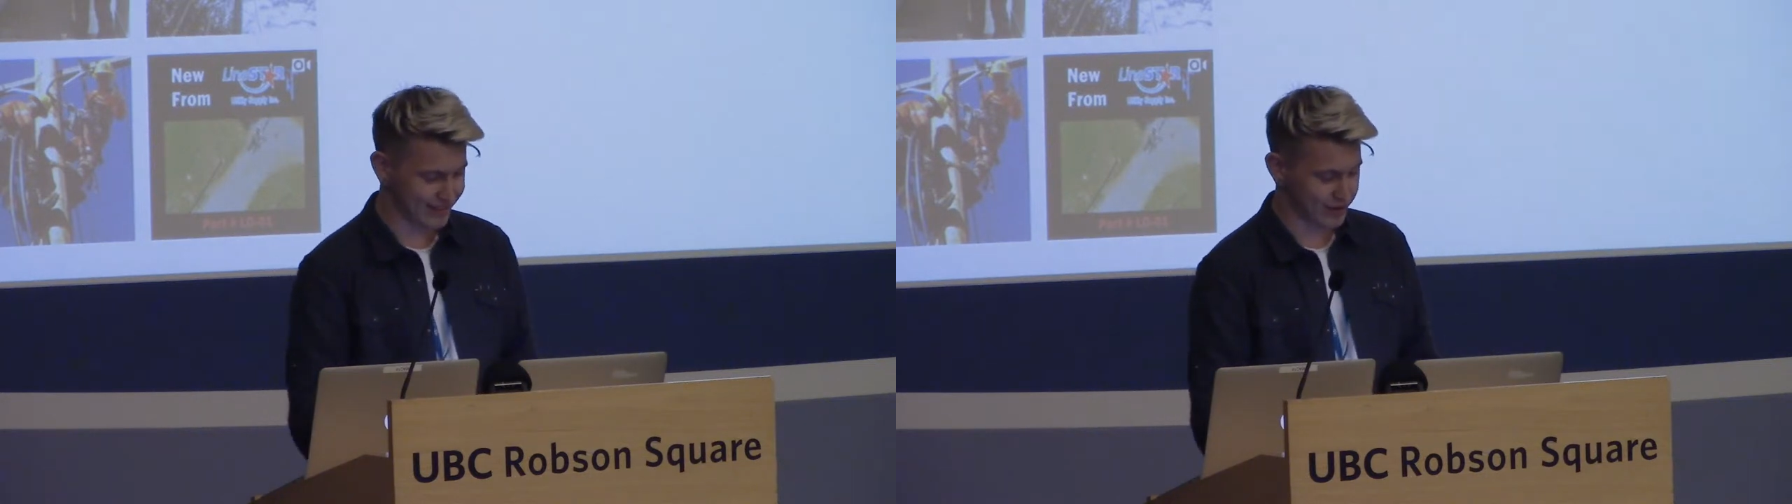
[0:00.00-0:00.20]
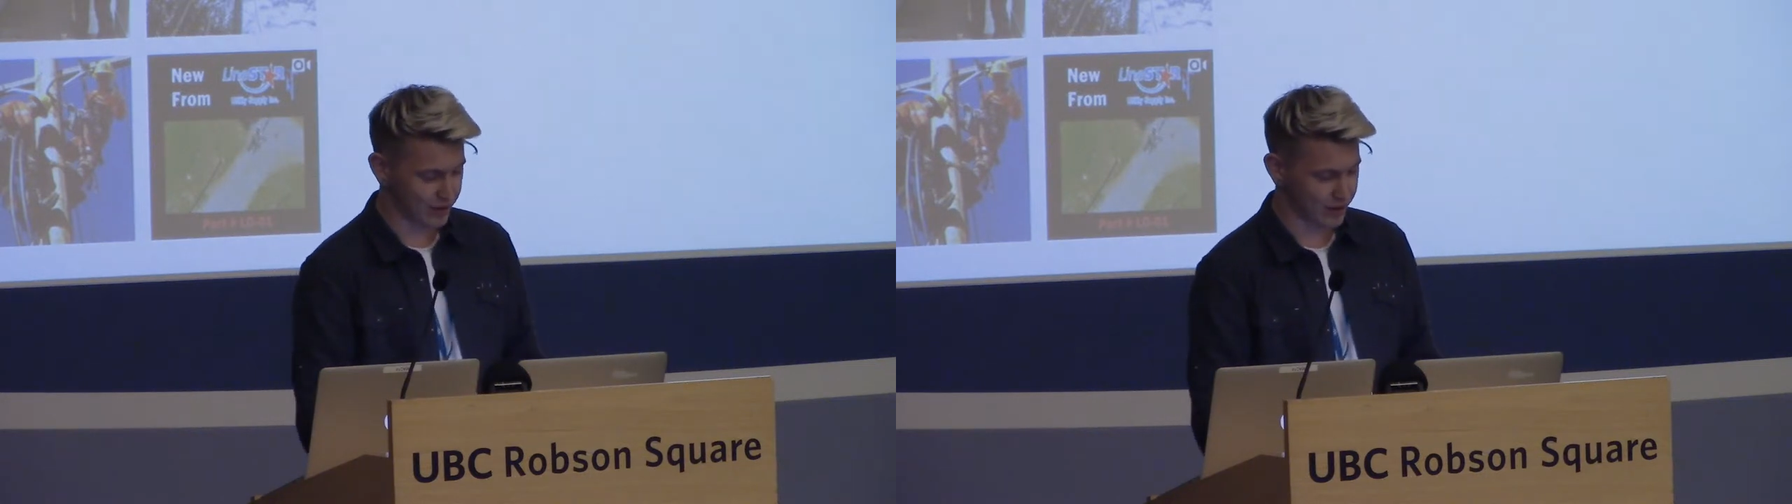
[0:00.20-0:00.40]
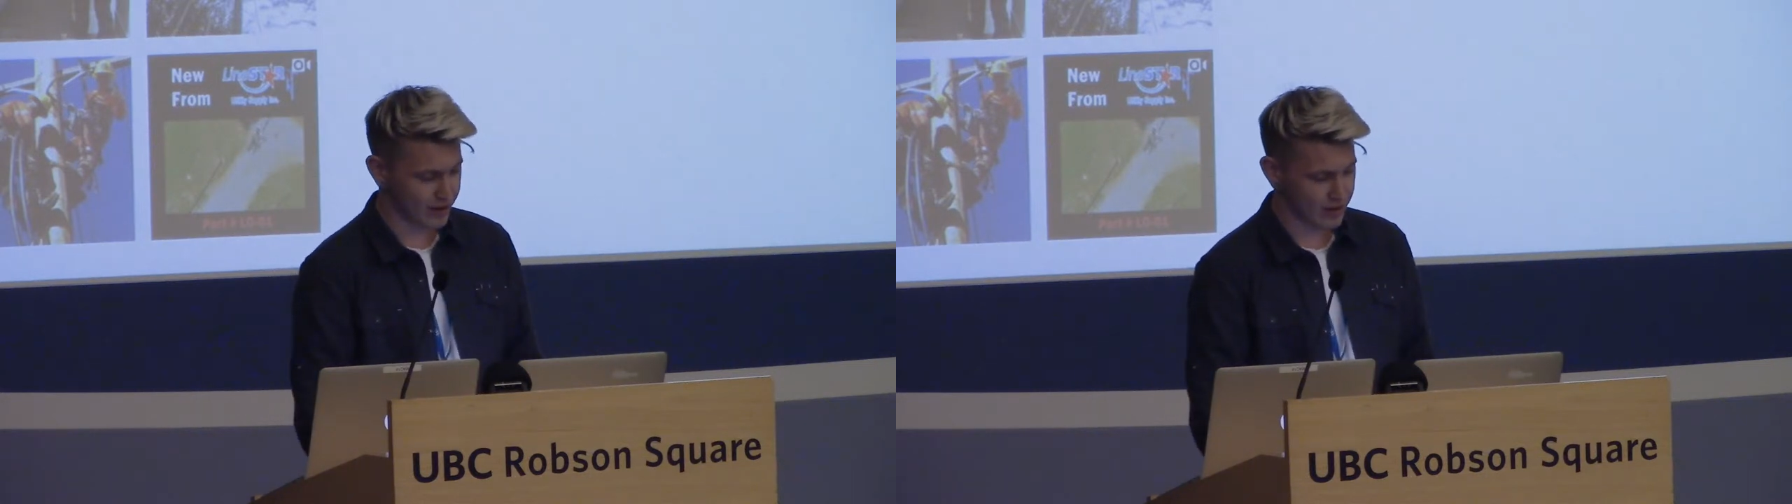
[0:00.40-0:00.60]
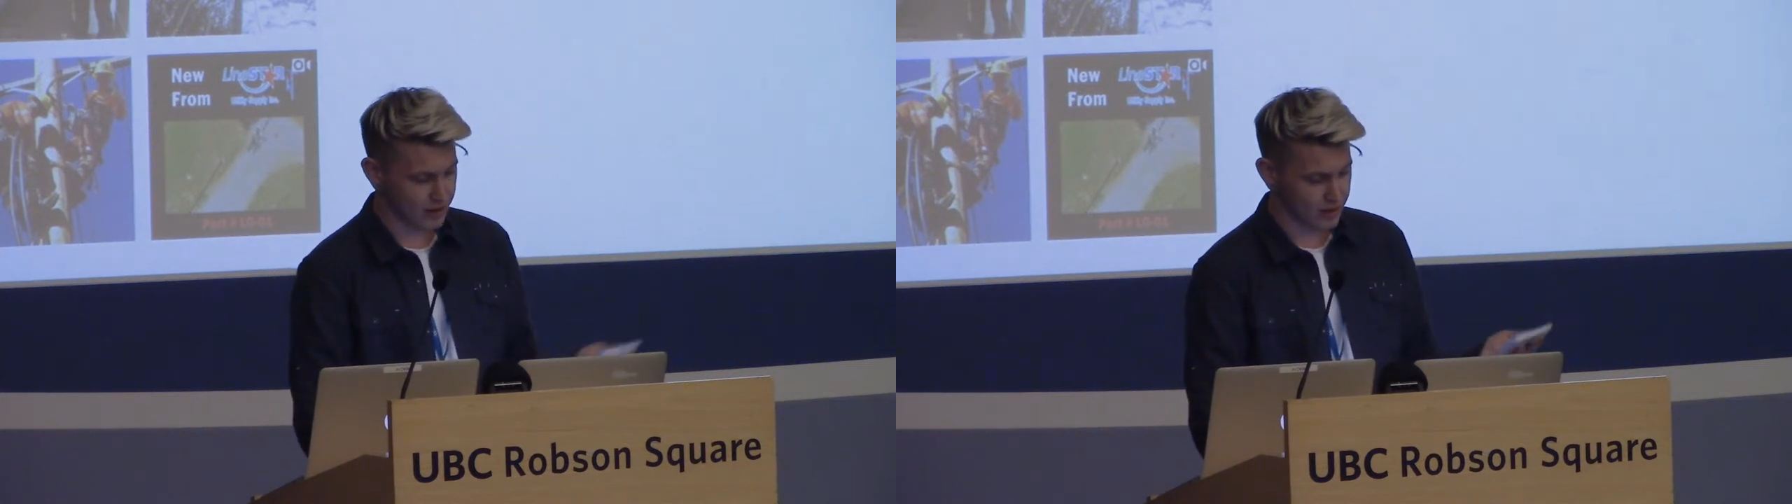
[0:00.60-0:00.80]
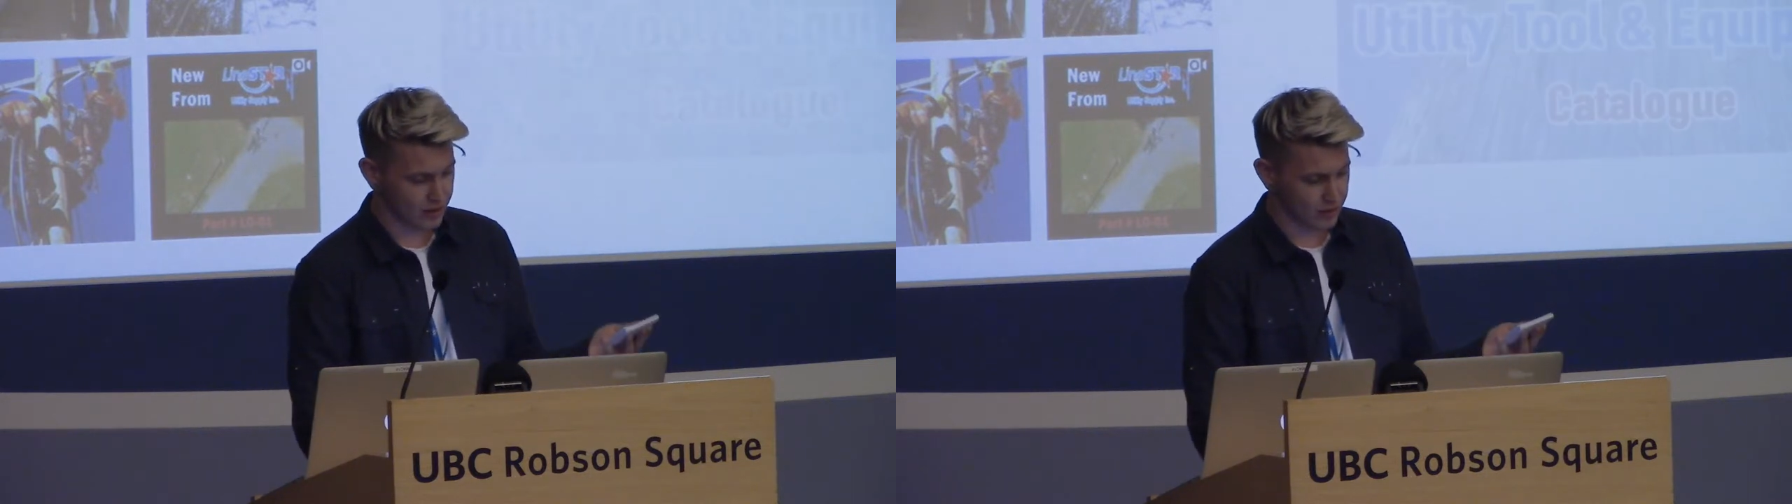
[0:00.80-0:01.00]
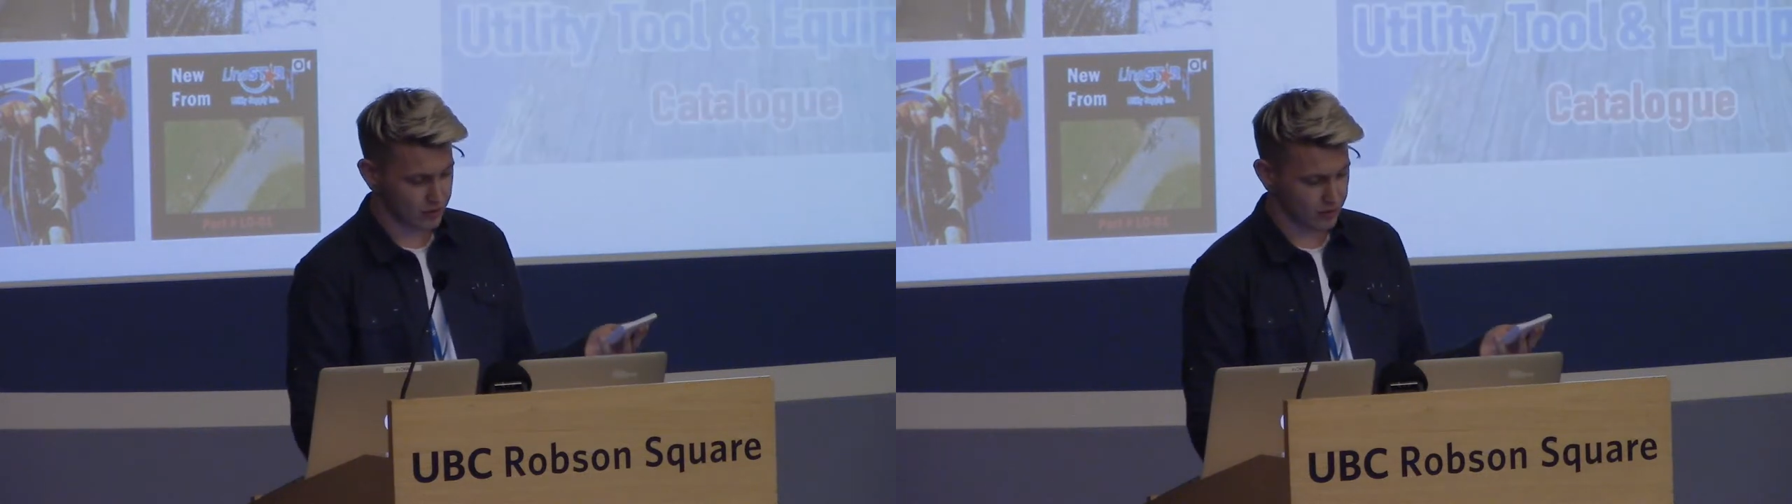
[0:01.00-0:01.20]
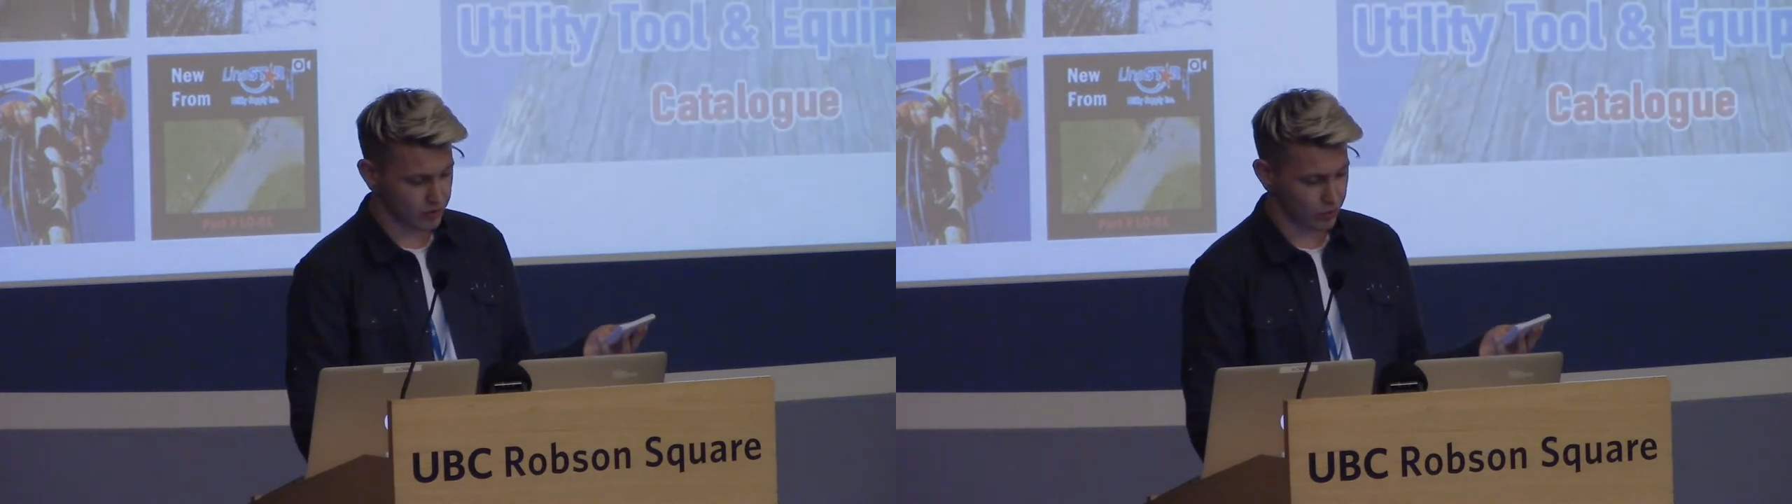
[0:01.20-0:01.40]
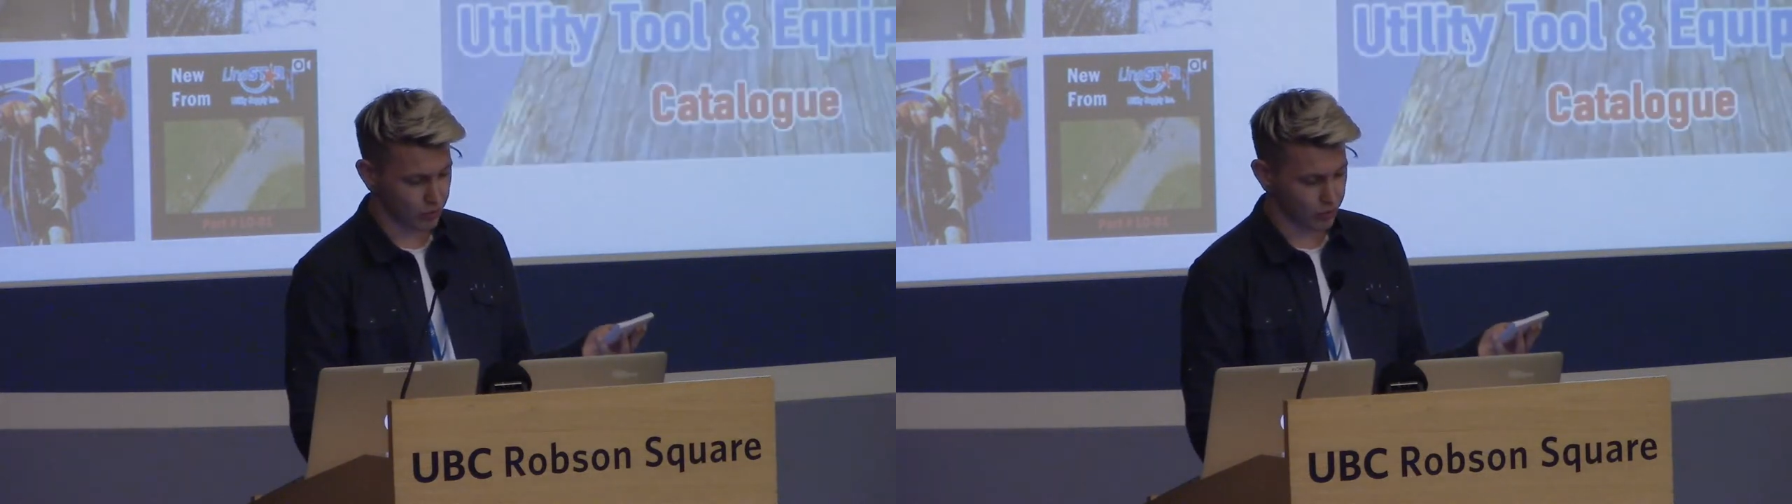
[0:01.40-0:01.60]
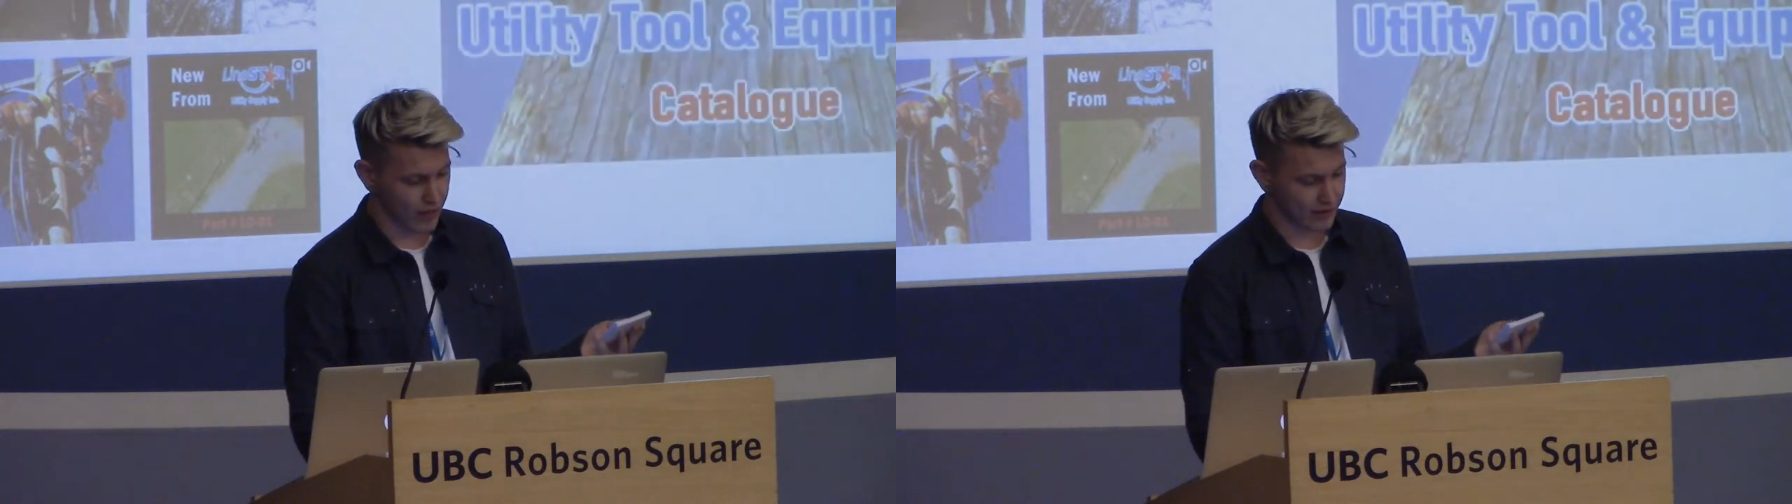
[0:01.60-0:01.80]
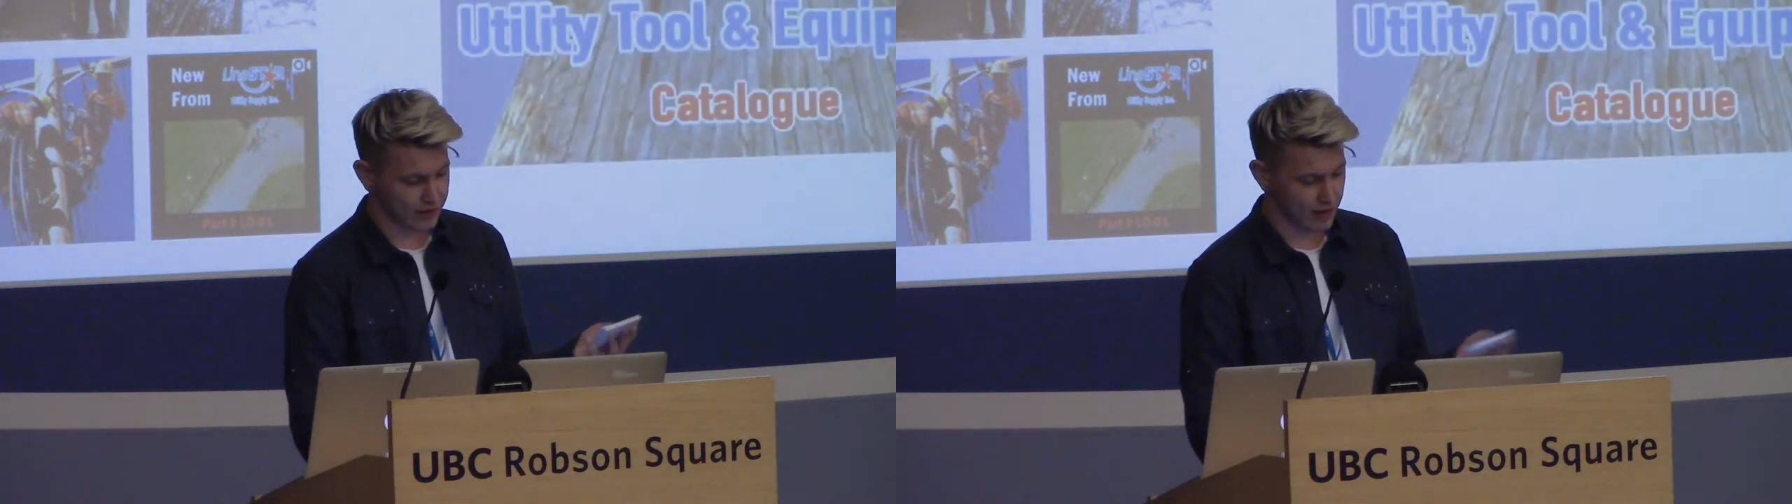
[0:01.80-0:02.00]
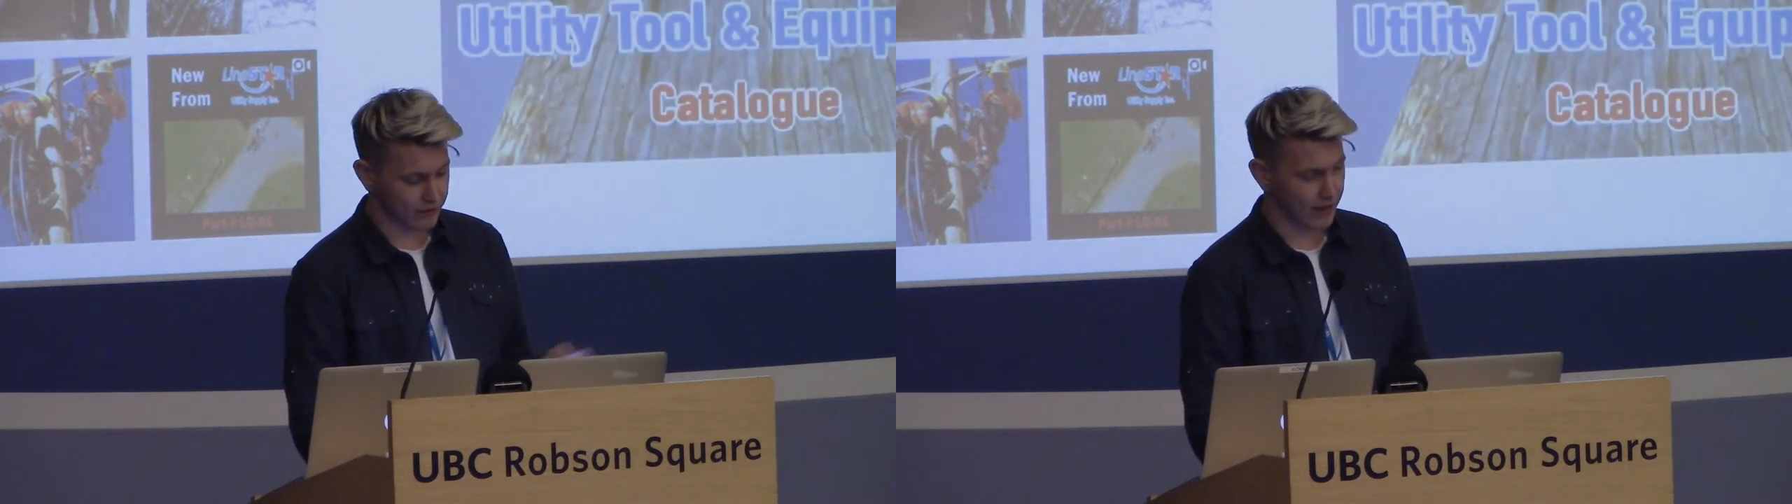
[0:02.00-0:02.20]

So do that stuff.